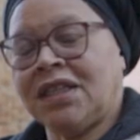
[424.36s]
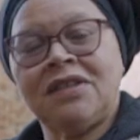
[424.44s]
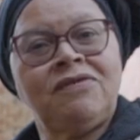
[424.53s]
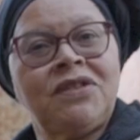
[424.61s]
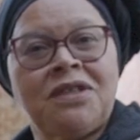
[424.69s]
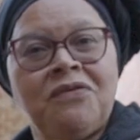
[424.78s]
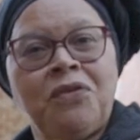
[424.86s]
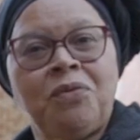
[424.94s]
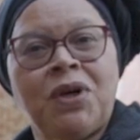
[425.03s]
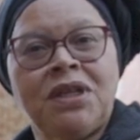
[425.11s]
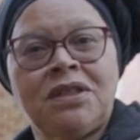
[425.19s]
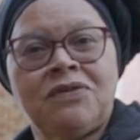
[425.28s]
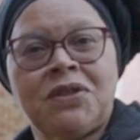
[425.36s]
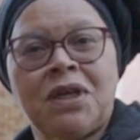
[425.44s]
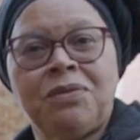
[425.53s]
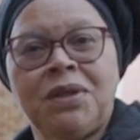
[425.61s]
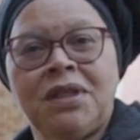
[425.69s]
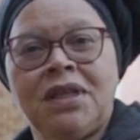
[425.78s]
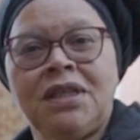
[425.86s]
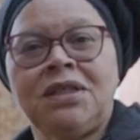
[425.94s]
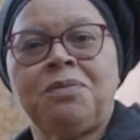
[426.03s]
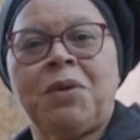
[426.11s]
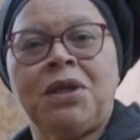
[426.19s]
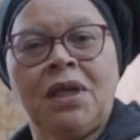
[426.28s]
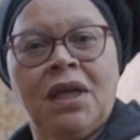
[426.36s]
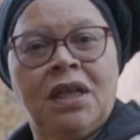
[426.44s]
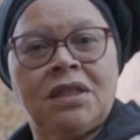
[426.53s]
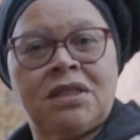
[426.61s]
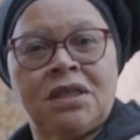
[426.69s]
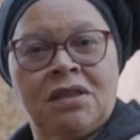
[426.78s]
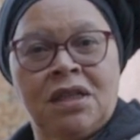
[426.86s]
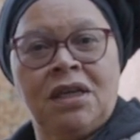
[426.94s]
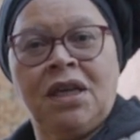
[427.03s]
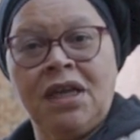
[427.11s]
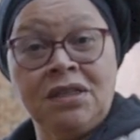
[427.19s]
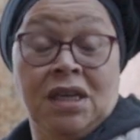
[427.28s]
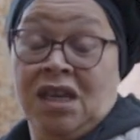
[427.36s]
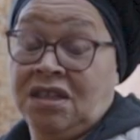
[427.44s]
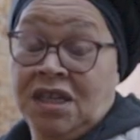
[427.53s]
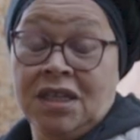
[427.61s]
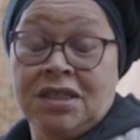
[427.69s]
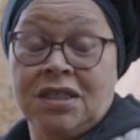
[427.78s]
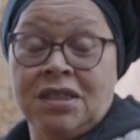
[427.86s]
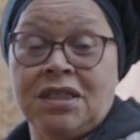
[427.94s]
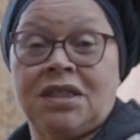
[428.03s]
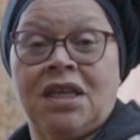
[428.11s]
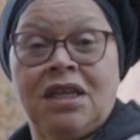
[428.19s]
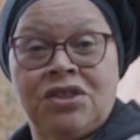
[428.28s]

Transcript: there are different ways of sowing these, but in essence,